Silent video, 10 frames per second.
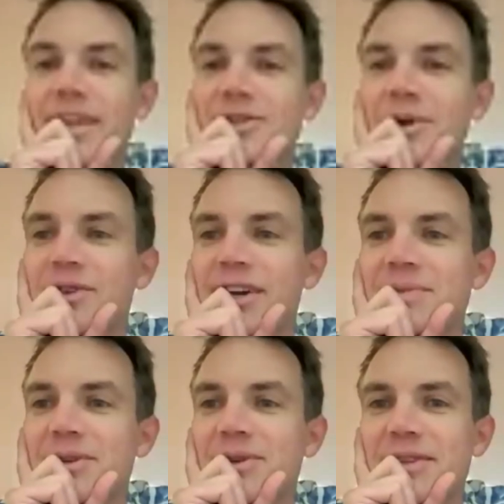have you guys
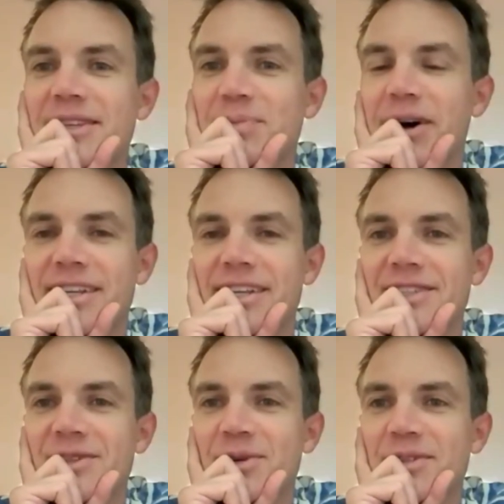been doing this podcast
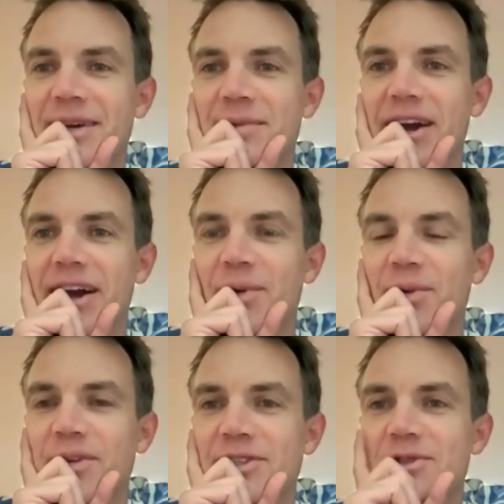the whole time, or
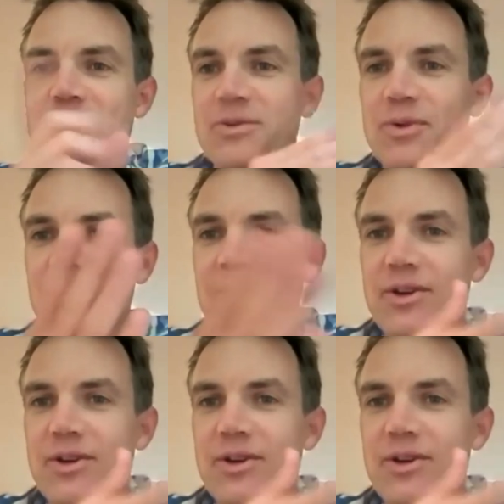what was